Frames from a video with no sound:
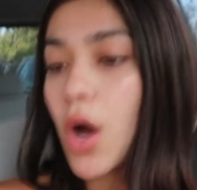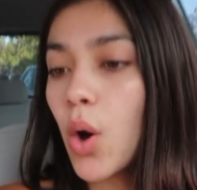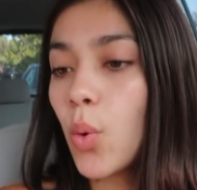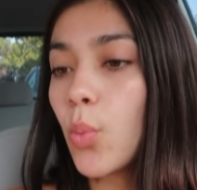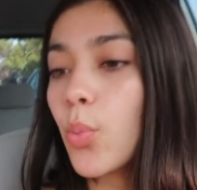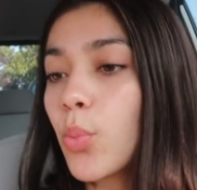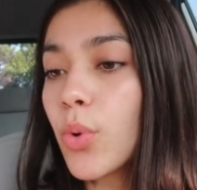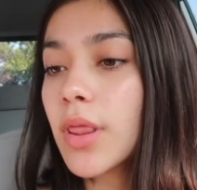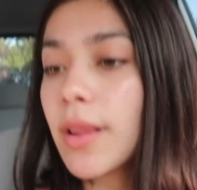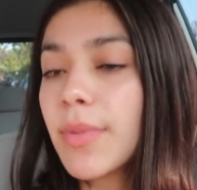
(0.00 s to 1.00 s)

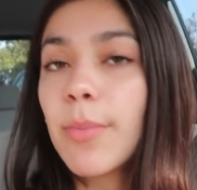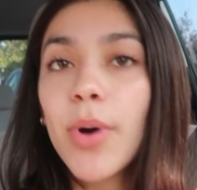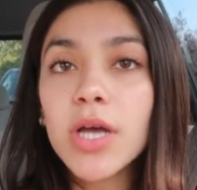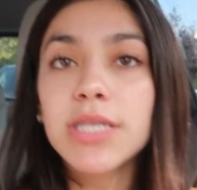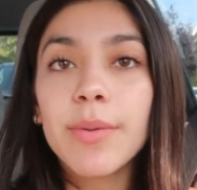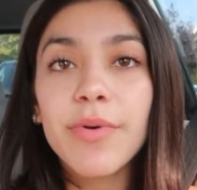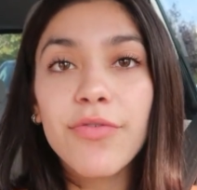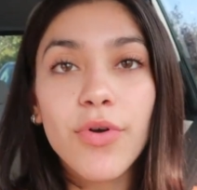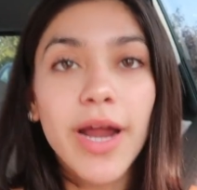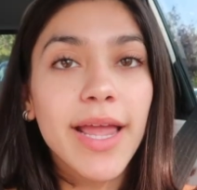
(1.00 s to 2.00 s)
Oh, let me pause it
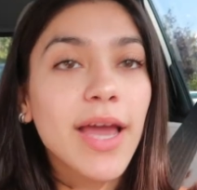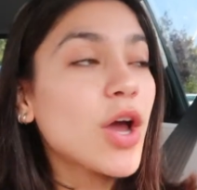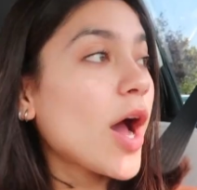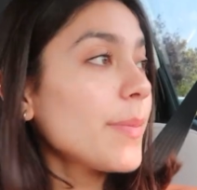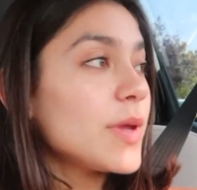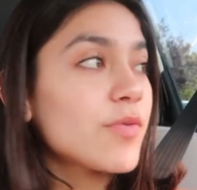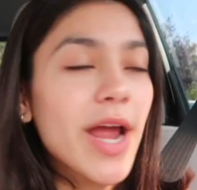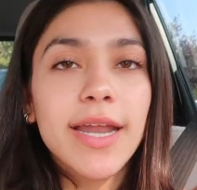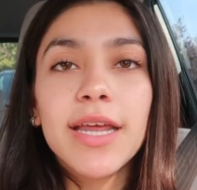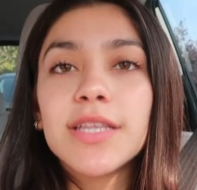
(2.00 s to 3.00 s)
before I get
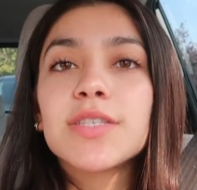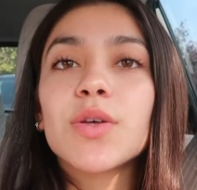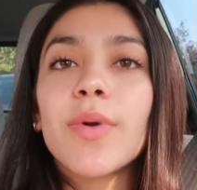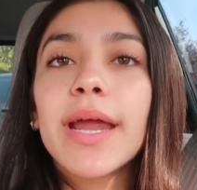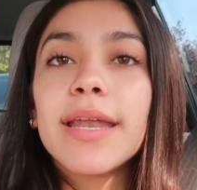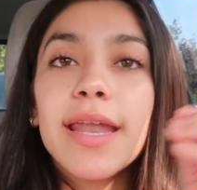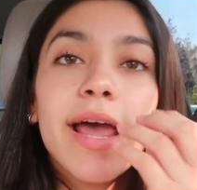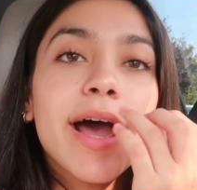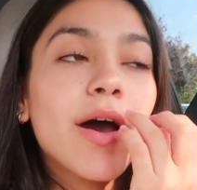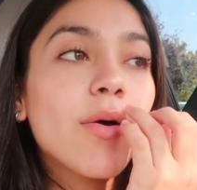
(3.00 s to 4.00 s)
copyrighted. So right
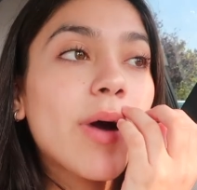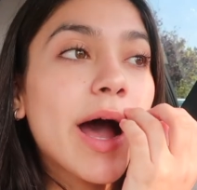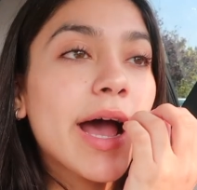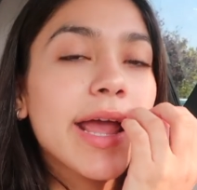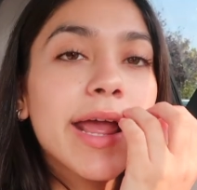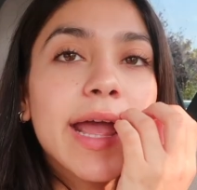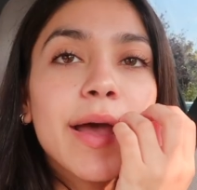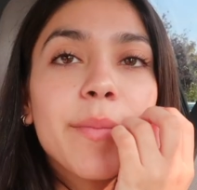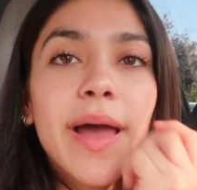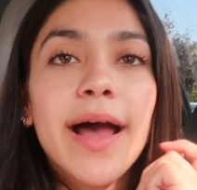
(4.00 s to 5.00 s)
now I
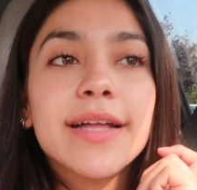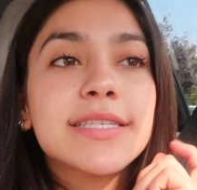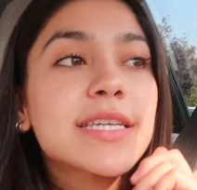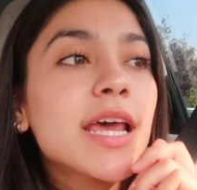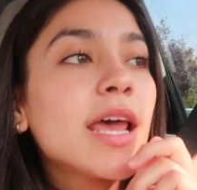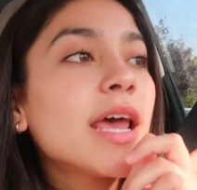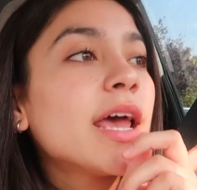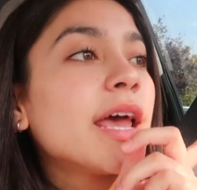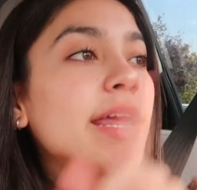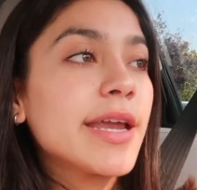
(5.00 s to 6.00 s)
am at
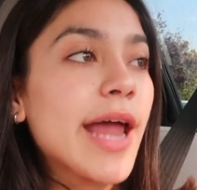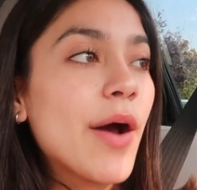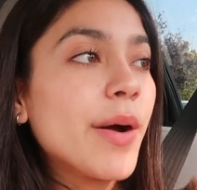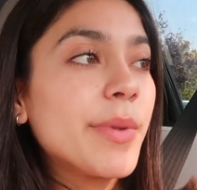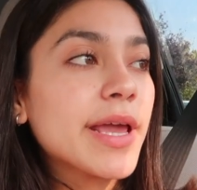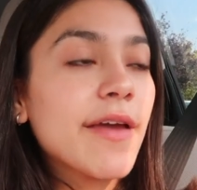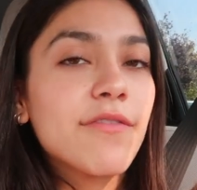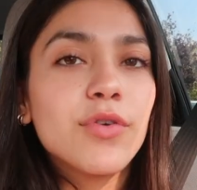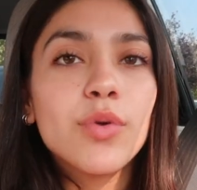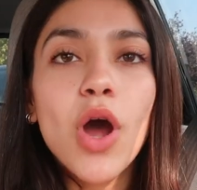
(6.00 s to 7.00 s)
In-N-Out I'm gonna get
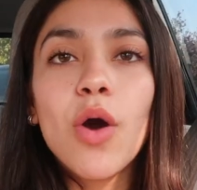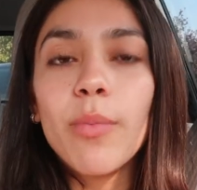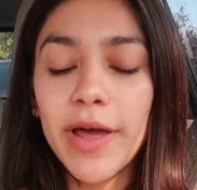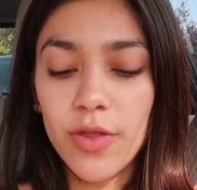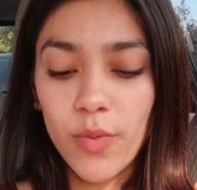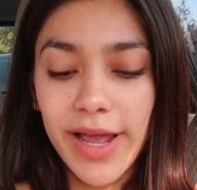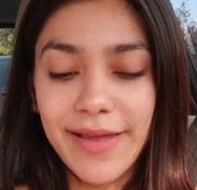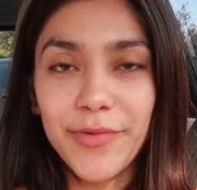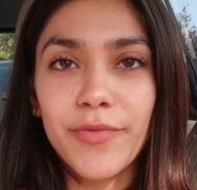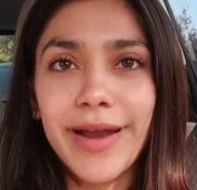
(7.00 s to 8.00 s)
food. Oh, by the
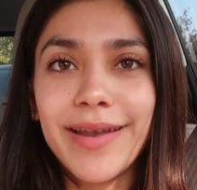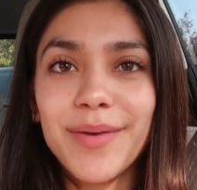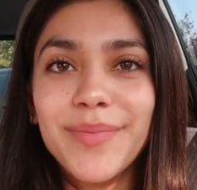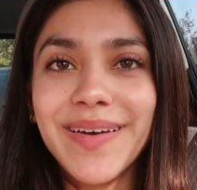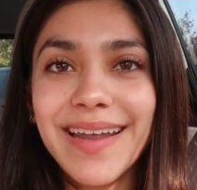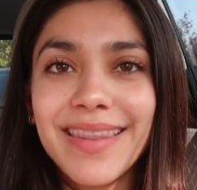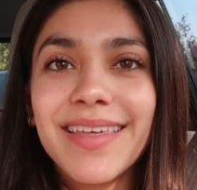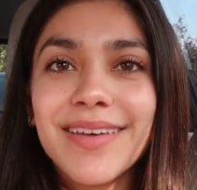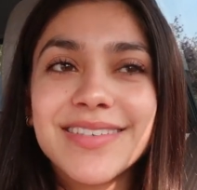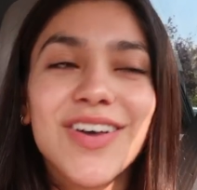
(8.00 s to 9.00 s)
way, random, but
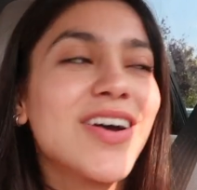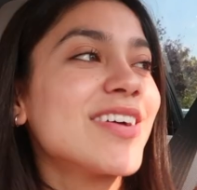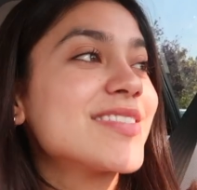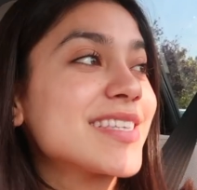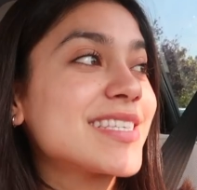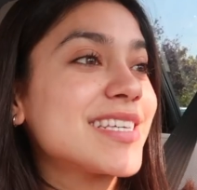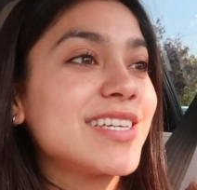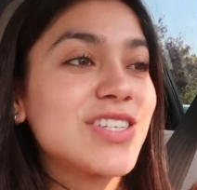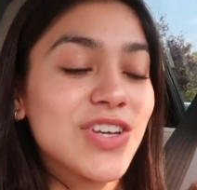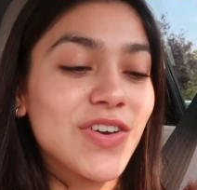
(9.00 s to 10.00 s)
the song I was
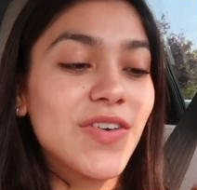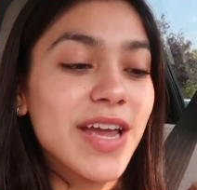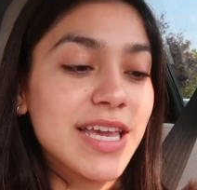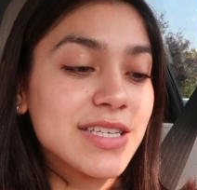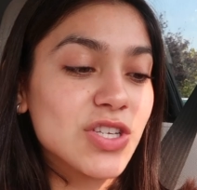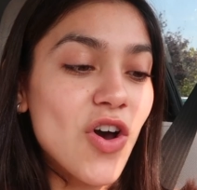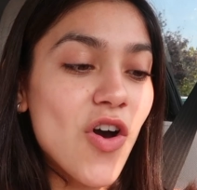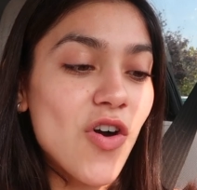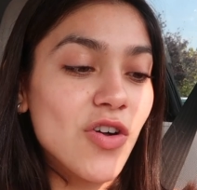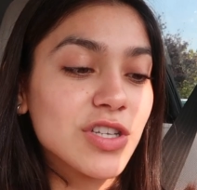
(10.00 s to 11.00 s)
listening to is
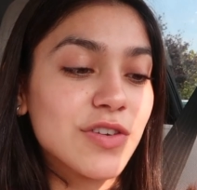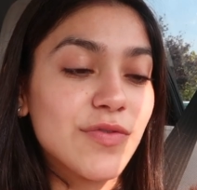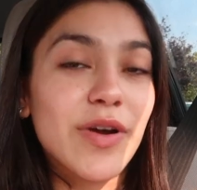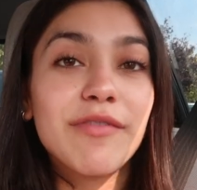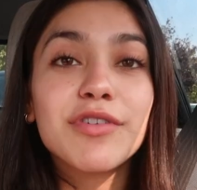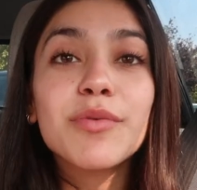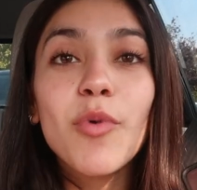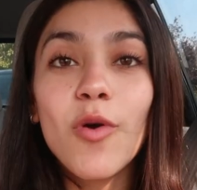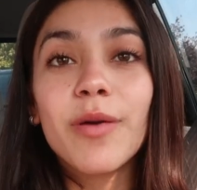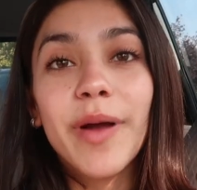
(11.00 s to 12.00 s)
called
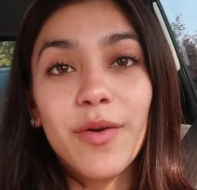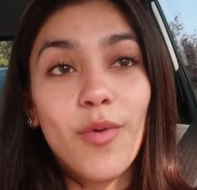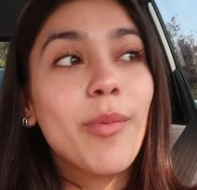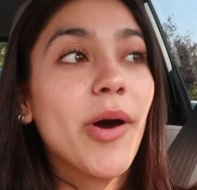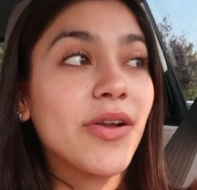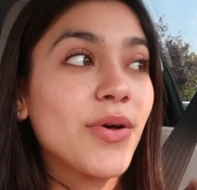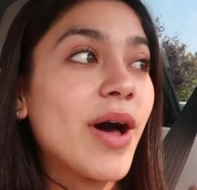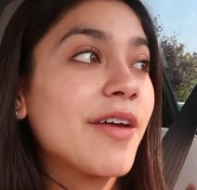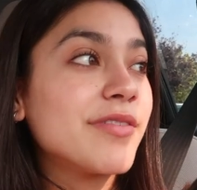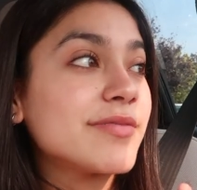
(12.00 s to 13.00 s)
Forevermore by Role Model.
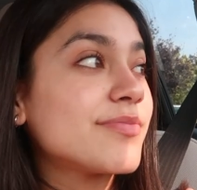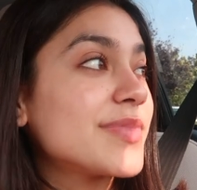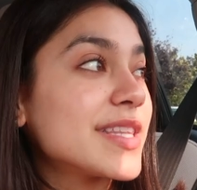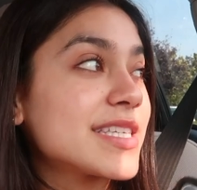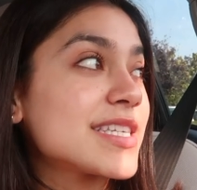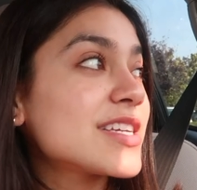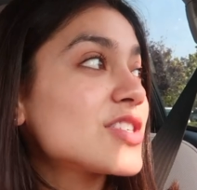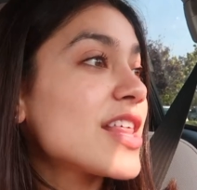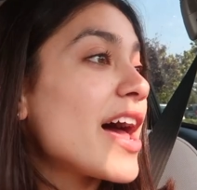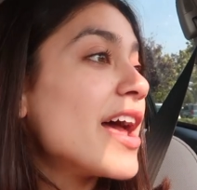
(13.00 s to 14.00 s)
I've been listening
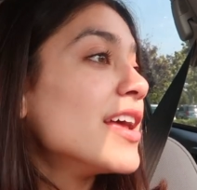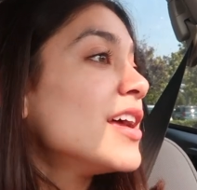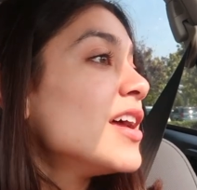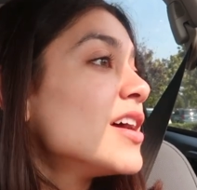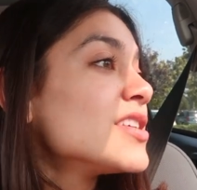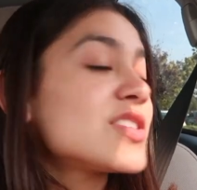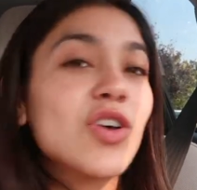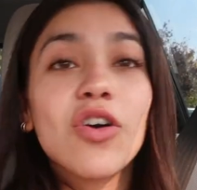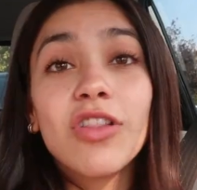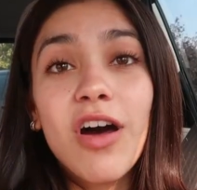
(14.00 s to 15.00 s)
to that
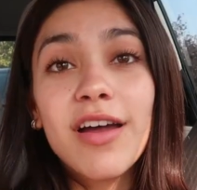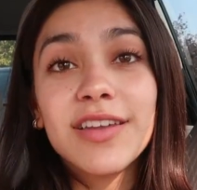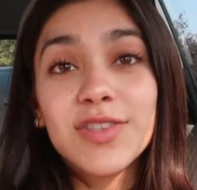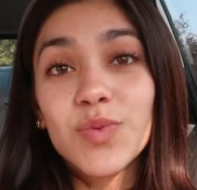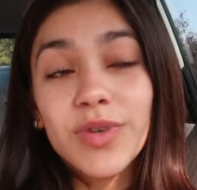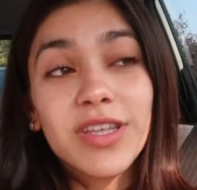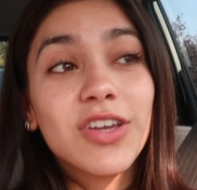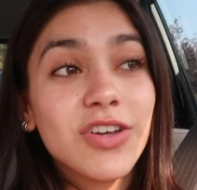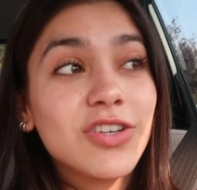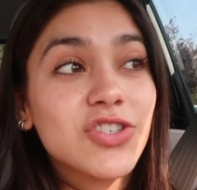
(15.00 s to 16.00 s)
Song lot and it's really
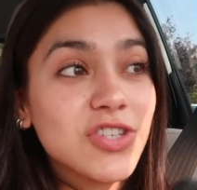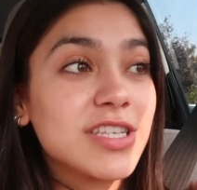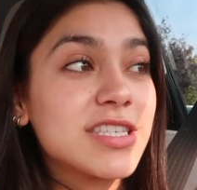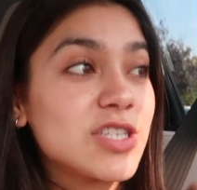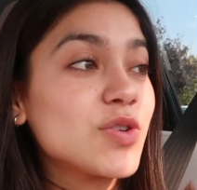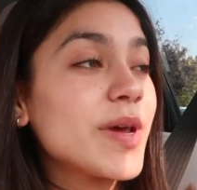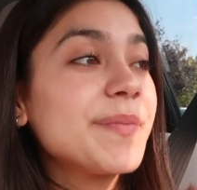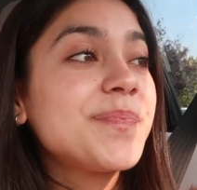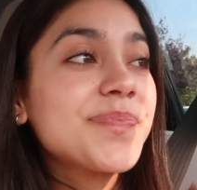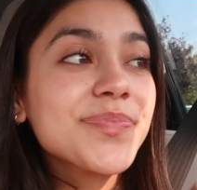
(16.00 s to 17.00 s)
good. You should listen to it.